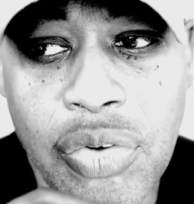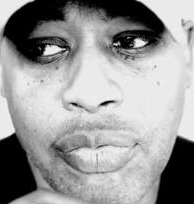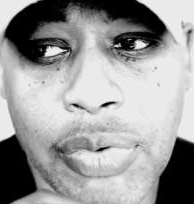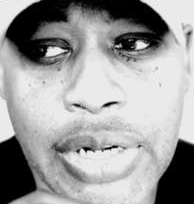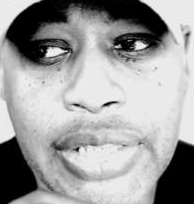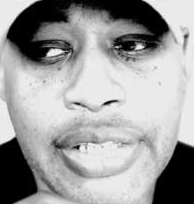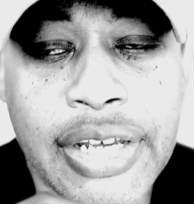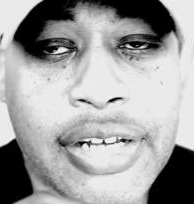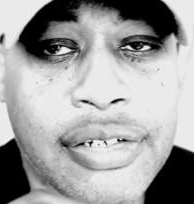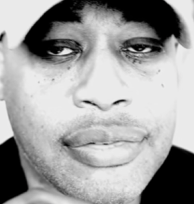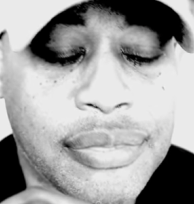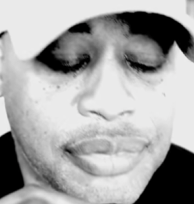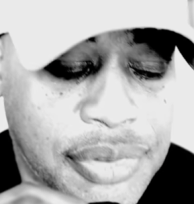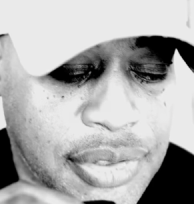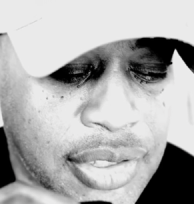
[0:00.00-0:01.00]
right
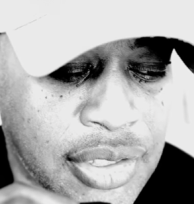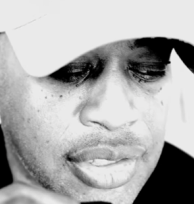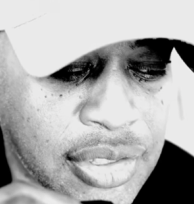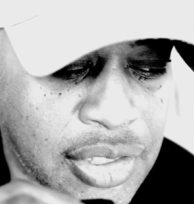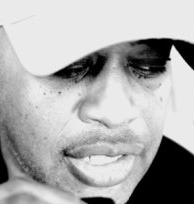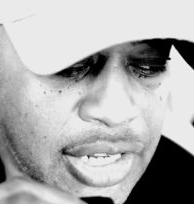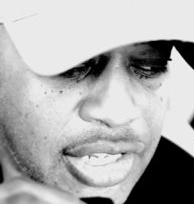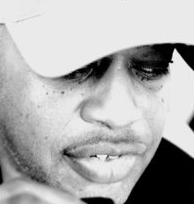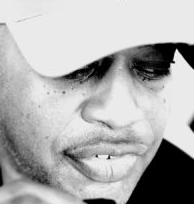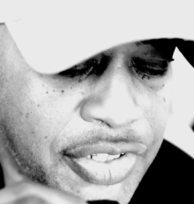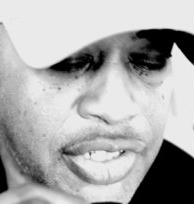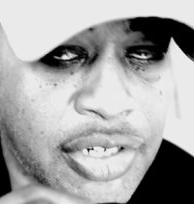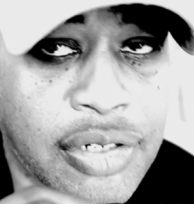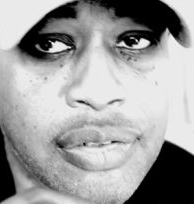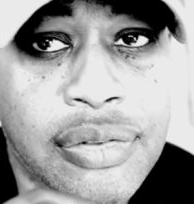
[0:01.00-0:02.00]
now in the last
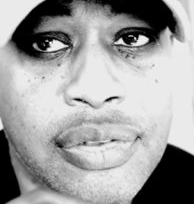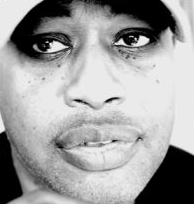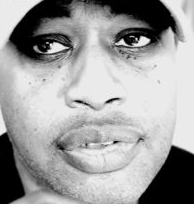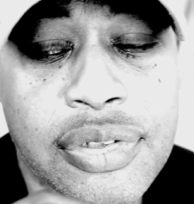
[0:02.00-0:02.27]
video